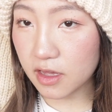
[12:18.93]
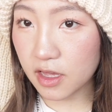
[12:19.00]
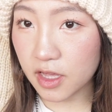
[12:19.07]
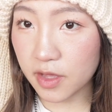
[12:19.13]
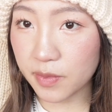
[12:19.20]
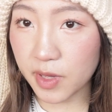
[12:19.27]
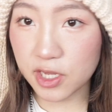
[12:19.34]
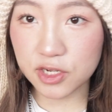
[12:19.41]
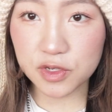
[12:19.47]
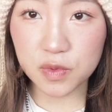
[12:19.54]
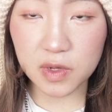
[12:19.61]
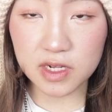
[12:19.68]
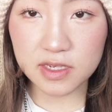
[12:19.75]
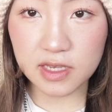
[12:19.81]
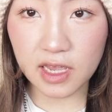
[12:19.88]
I just
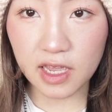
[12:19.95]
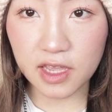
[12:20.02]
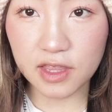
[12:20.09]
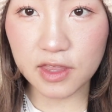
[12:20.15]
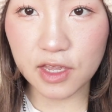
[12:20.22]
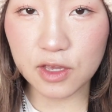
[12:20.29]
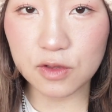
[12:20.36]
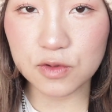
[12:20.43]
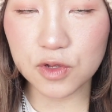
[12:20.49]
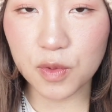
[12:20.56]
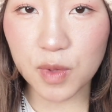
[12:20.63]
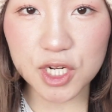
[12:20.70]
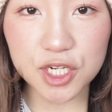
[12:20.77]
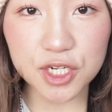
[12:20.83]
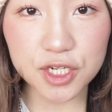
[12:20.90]
want to say thank you so
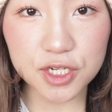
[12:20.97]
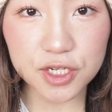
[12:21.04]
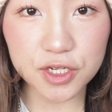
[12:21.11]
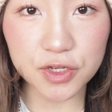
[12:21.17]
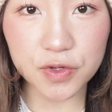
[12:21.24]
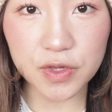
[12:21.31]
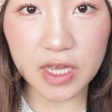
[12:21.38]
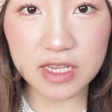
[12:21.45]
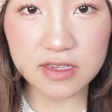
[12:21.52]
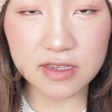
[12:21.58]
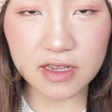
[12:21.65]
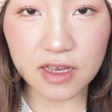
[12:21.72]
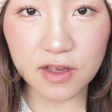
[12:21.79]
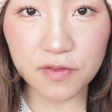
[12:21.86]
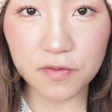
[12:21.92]
much to
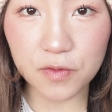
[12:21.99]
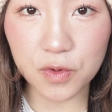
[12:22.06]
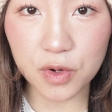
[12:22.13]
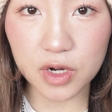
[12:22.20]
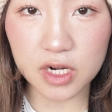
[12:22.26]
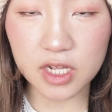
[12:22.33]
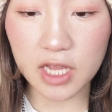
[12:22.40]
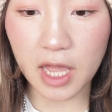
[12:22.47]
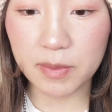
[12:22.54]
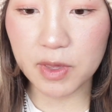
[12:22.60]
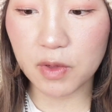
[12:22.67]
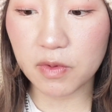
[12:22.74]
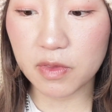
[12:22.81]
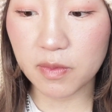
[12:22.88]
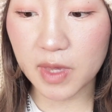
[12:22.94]
YESSTYLE for
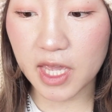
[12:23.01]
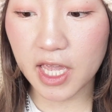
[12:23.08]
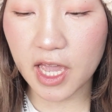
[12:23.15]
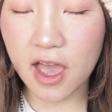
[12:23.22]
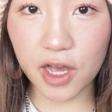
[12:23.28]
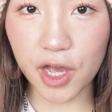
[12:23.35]
collabing with me.